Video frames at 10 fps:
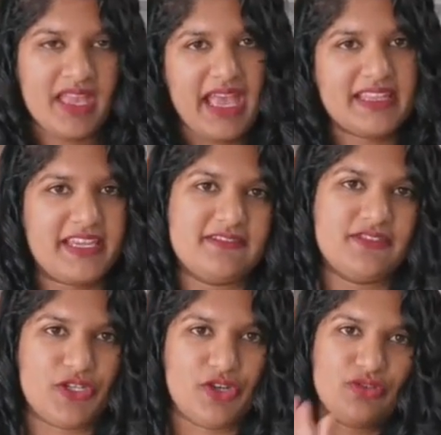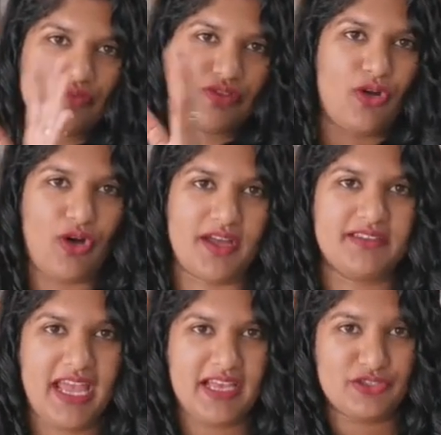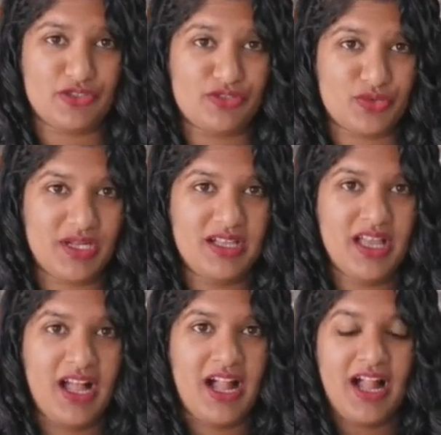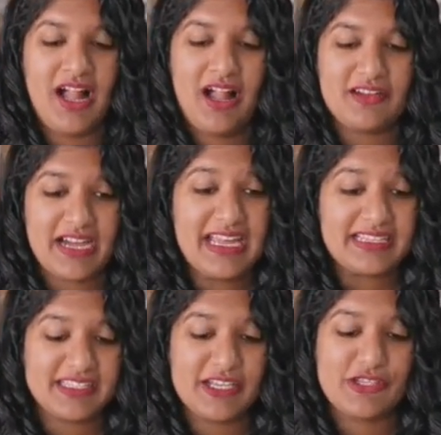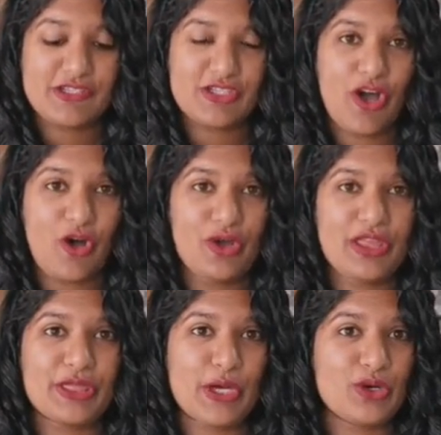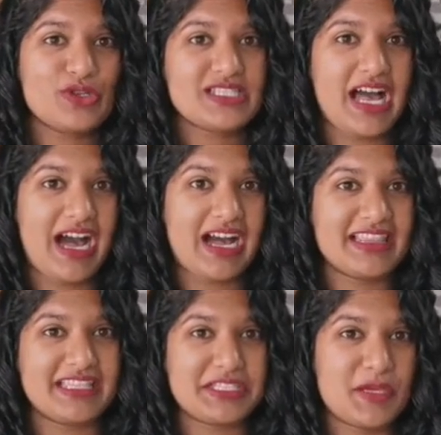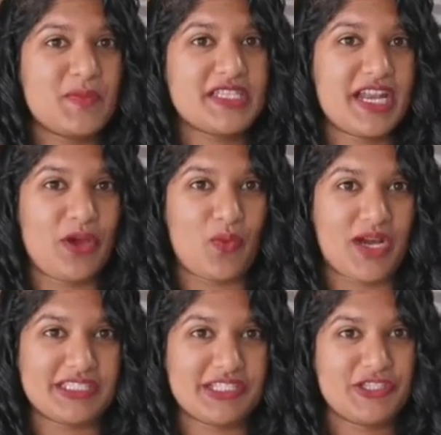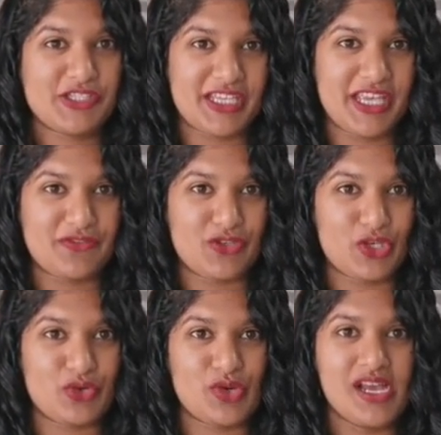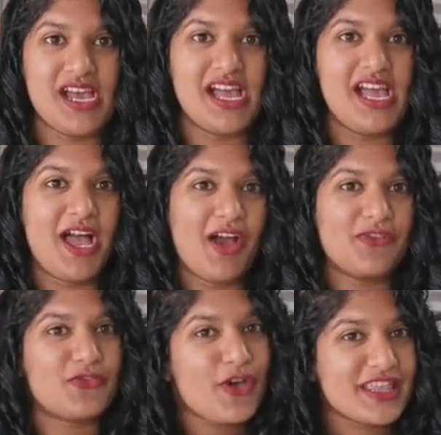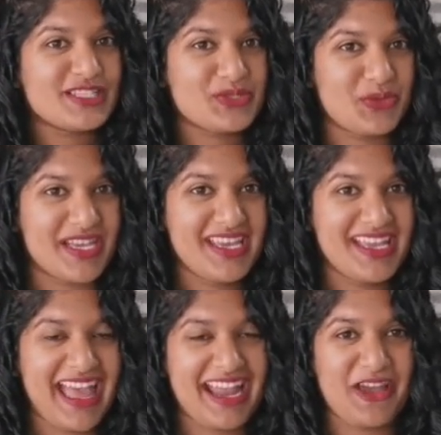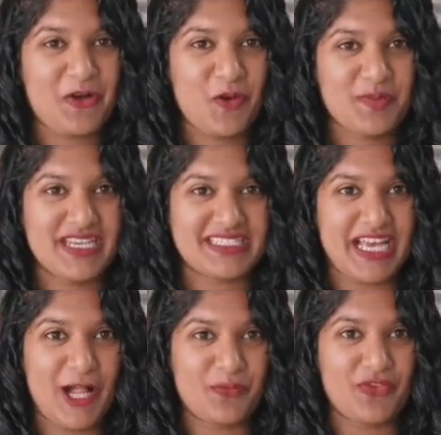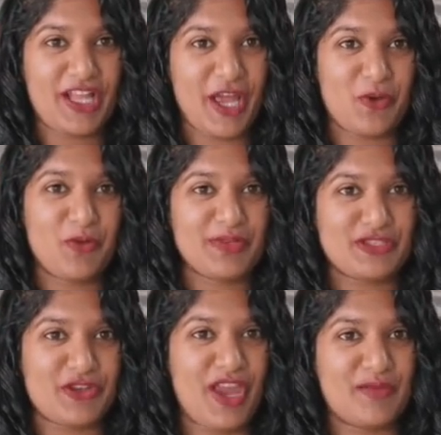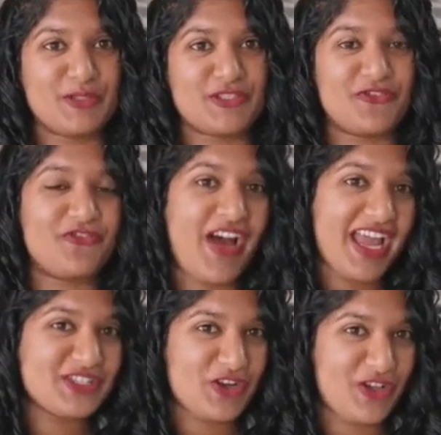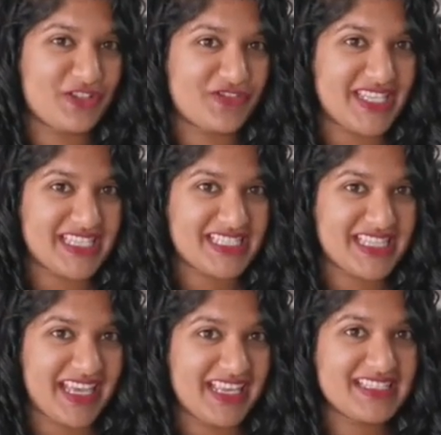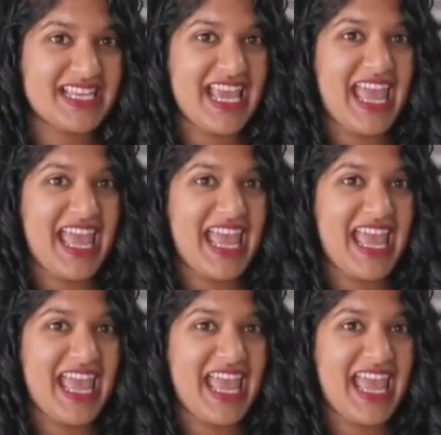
and then, you know, go on as usual. Alright, so those are the tips that I wanted to give you for this week, and I hope that it's helpful. I hope that you're able to find all of these things,